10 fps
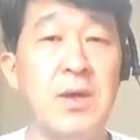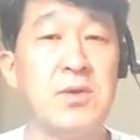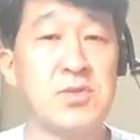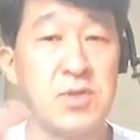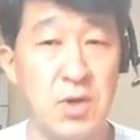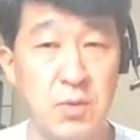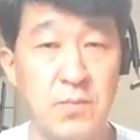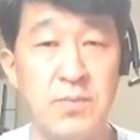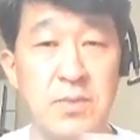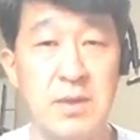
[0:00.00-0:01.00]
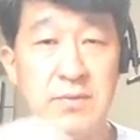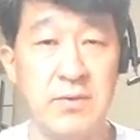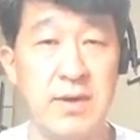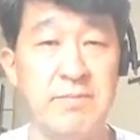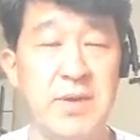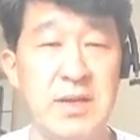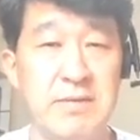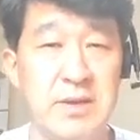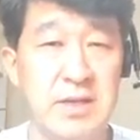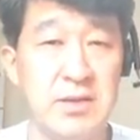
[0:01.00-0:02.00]
So if you have many
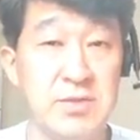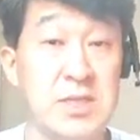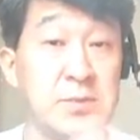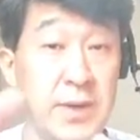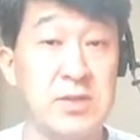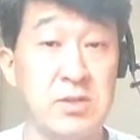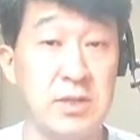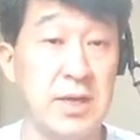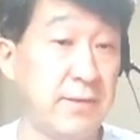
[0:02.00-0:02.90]
videos, especially, I